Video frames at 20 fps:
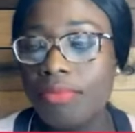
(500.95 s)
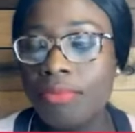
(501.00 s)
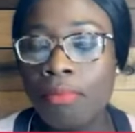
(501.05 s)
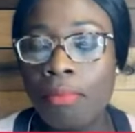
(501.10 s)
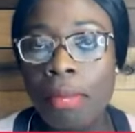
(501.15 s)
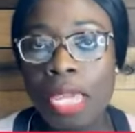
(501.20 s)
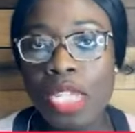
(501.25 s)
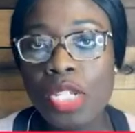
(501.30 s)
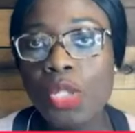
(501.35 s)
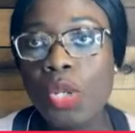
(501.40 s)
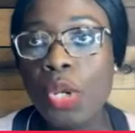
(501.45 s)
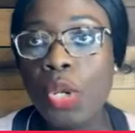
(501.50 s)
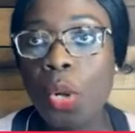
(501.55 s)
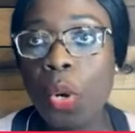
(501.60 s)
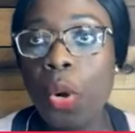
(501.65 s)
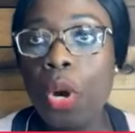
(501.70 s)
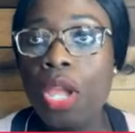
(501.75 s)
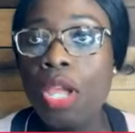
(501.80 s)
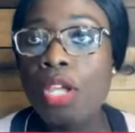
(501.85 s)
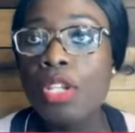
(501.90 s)
Make sure
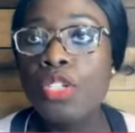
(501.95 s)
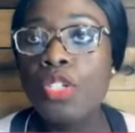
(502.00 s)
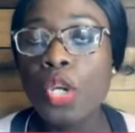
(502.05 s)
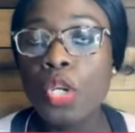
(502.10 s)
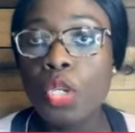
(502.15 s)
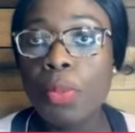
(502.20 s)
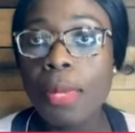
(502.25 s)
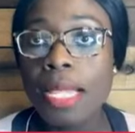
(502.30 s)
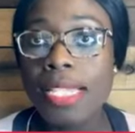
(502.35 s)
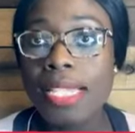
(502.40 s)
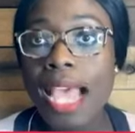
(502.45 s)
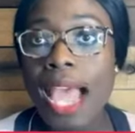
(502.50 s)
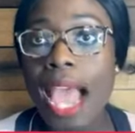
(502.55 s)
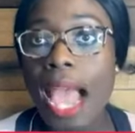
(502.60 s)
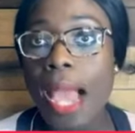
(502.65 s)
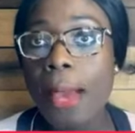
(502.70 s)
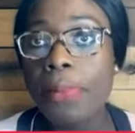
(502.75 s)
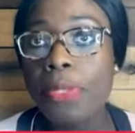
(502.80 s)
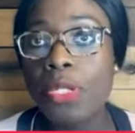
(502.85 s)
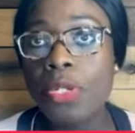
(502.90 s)
your documents are
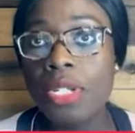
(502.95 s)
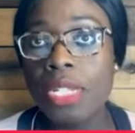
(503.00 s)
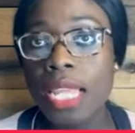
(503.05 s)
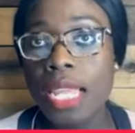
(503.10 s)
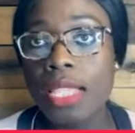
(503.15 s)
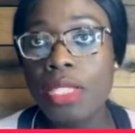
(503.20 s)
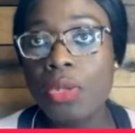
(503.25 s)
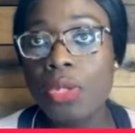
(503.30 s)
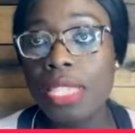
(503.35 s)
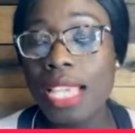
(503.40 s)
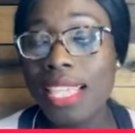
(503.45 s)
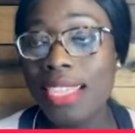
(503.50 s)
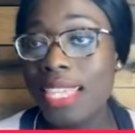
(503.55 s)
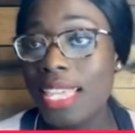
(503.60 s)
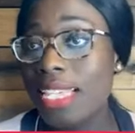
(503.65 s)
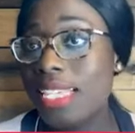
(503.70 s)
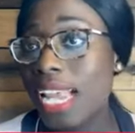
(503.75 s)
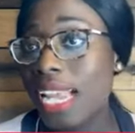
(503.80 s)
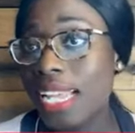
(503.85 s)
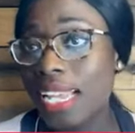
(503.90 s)
up to date. Those are
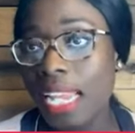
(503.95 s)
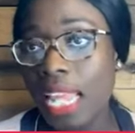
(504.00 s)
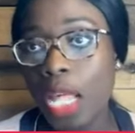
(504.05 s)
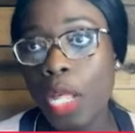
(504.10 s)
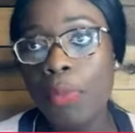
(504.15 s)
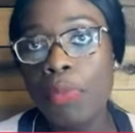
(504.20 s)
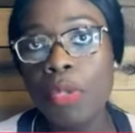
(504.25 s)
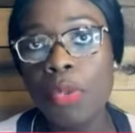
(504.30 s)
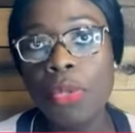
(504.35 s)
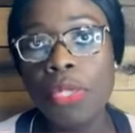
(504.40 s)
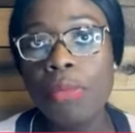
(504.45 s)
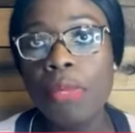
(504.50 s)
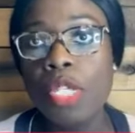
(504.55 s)
things I can help you with.